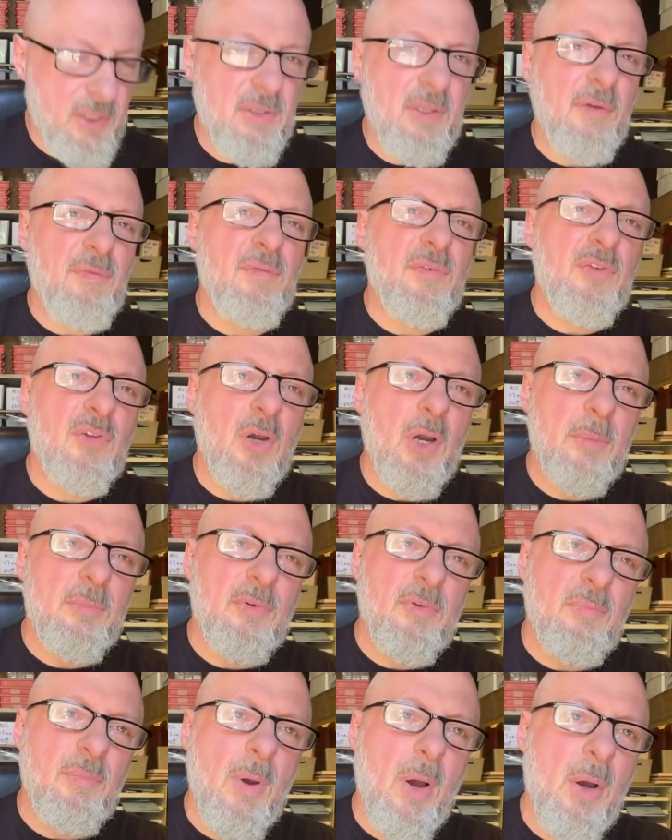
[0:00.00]
different types
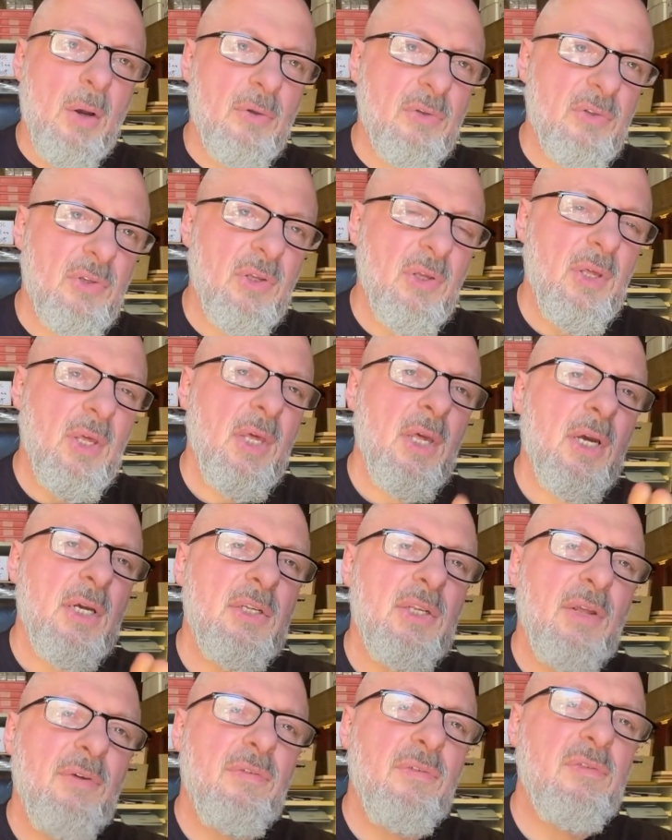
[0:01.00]
of mask,
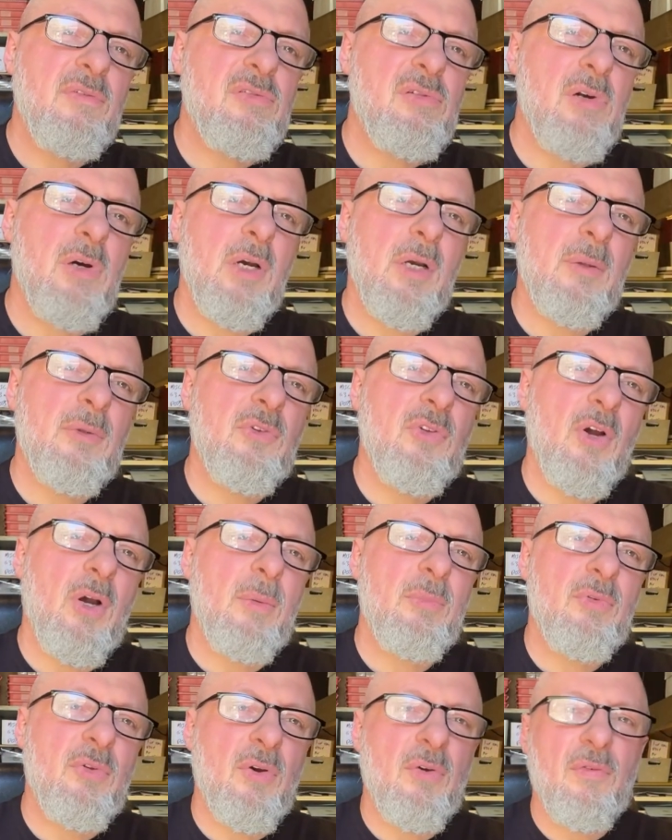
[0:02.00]
different
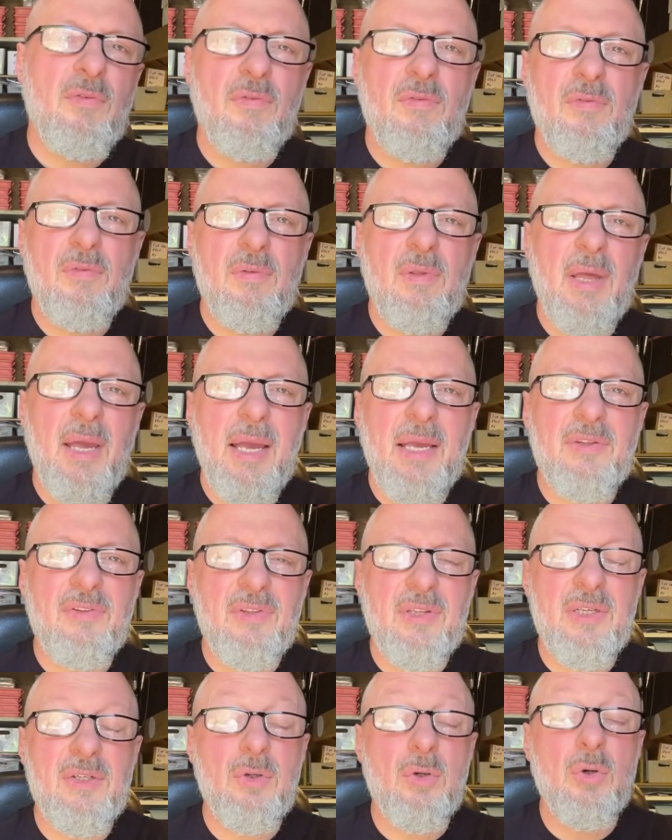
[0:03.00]
types of
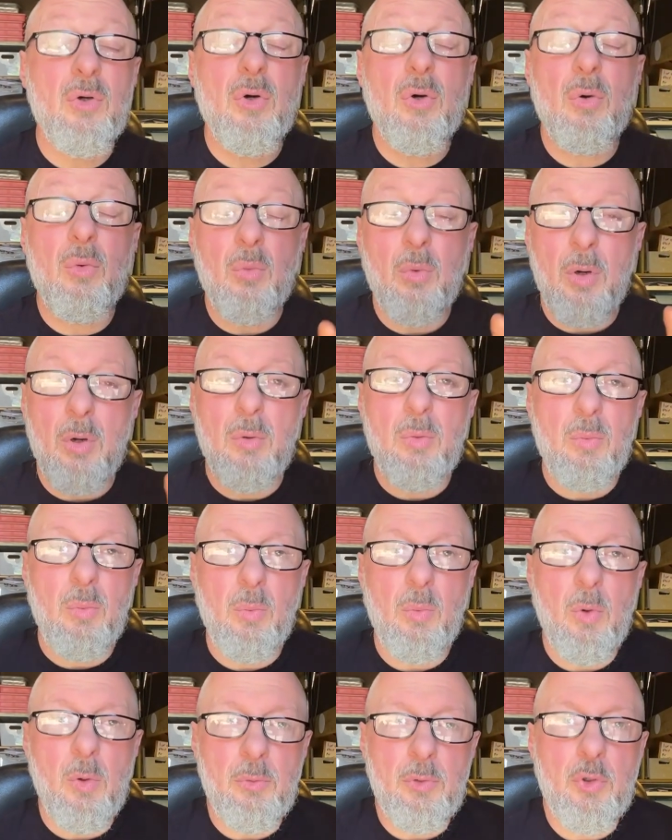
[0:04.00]
acid, or
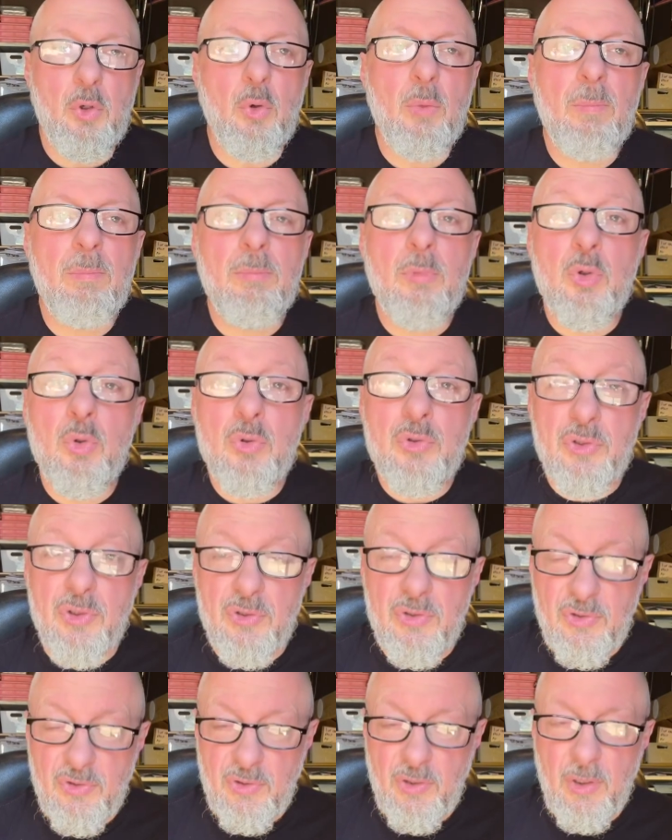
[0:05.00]
what we call mordant.